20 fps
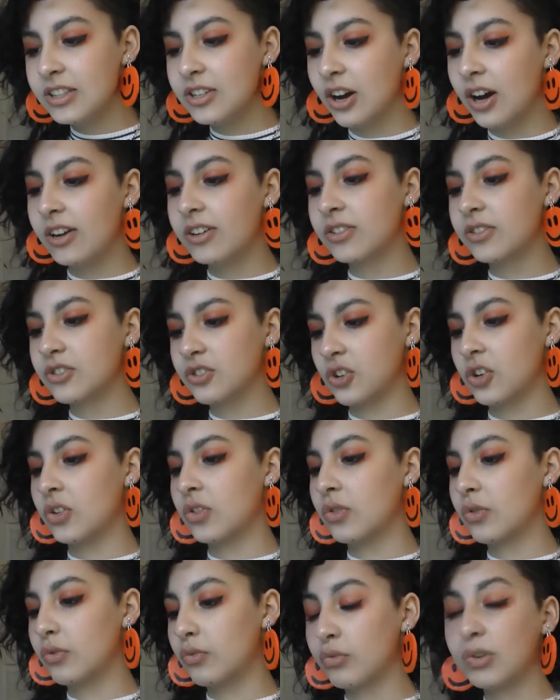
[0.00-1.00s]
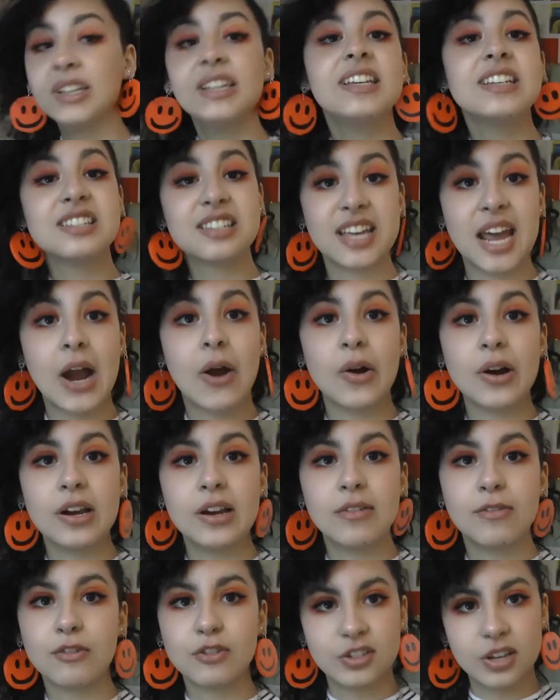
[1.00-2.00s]
daughters are really
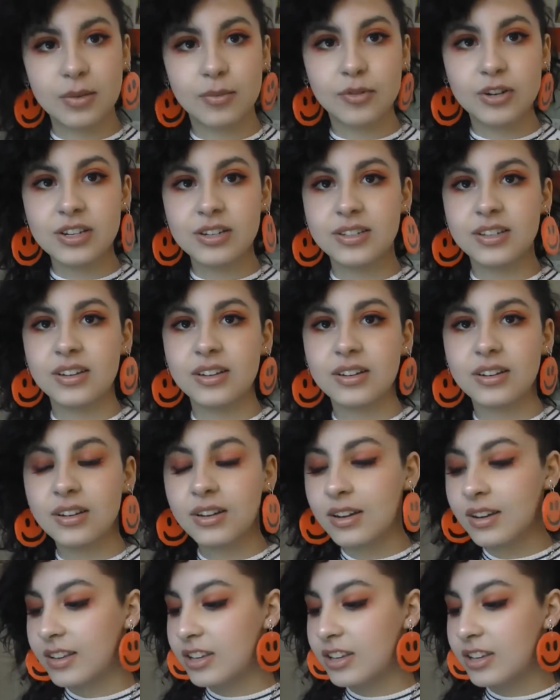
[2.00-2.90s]
scary for some reason.